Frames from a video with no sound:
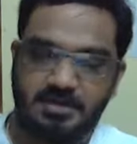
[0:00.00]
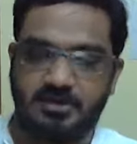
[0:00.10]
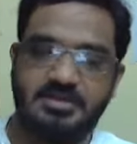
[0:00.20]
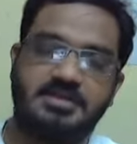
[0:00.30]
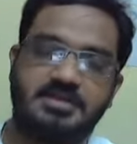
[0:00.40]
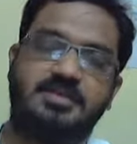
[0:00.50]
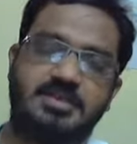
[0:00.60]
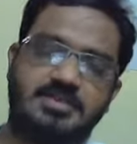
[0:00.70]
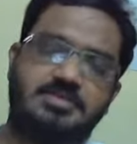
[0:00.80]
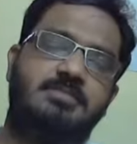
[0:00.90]
Partying is
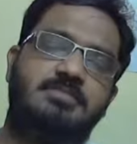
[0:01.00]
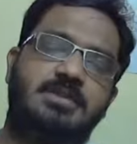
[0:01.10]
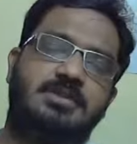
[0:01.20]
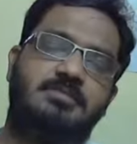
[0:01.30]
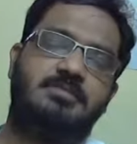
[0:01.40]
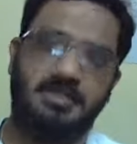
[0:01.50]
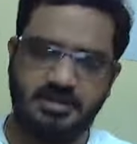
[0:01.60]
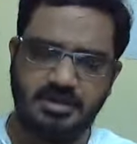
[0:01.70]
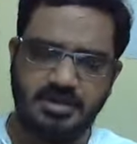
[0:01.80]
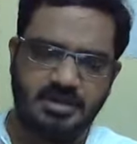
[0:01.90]
enjoyment.
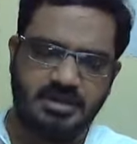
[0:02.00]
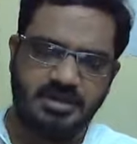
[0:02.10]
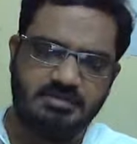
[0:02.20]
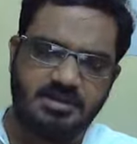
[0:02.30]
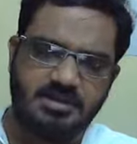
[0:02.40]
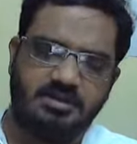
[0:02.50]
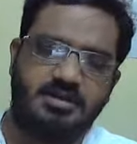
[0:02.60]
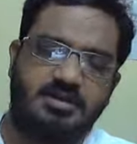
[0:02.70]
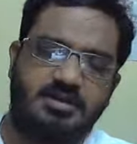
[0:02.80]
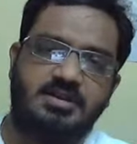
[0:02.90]
But let me
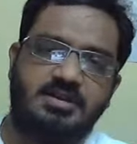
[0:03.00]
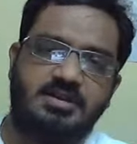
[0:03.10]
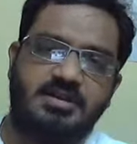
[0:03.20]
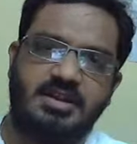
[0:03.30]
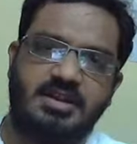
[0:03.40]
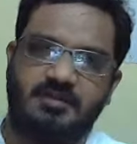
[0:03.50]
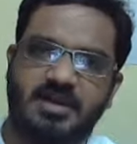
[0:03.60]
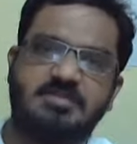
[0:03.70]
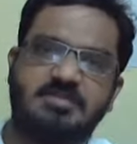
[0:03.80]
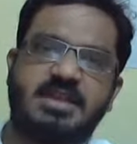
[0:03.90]
talk. If
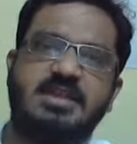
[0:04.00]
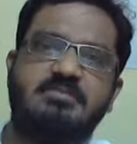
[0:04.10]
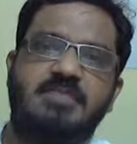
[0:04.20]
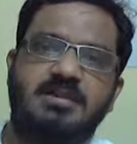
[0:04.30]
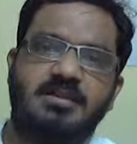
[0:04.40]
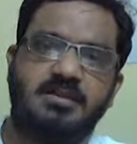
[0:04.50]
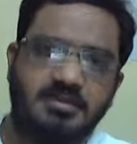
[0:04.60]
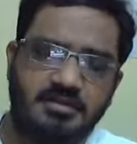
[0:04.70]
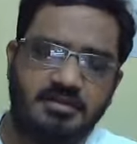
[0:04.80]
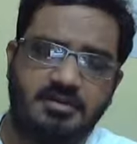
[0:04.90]
I am taking my
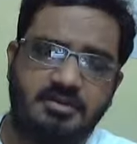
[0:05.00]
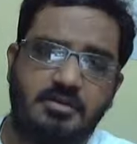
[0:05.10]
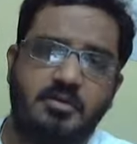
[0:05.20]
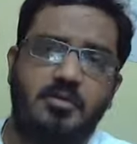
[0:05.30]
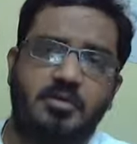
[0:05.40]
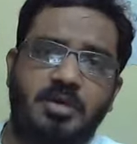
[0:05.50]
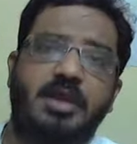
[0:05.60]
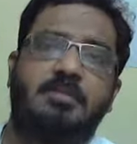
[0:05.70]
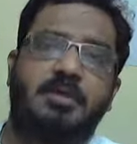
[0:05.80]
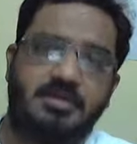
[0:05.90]
girl to
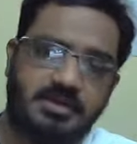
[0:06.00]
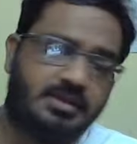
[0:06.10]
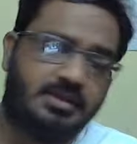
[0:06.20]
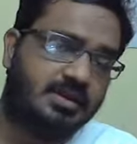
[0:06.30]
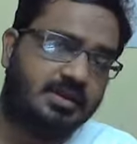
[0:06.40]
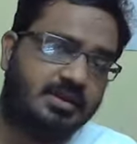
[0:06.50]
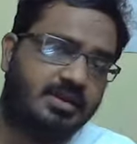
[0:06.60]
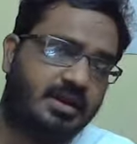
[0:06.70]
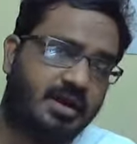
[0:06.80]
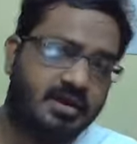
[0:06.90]
a party
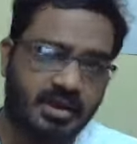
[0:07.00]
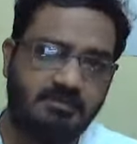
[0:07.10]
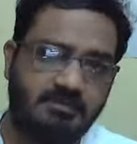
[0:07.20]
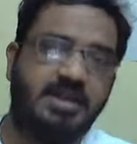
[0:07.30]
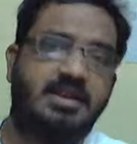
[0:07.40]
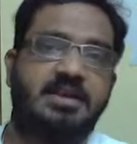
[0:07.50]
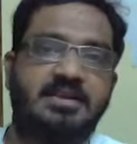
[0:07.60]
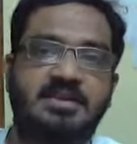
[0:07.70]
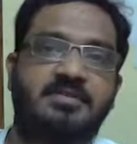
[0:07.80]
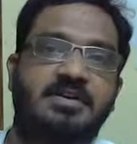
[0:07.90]
and a man
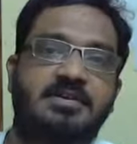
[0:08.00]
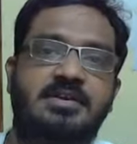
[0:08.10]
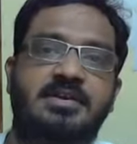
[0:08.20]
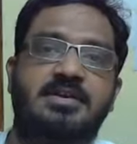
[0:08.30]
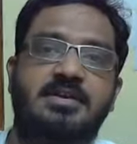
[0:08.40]
identifies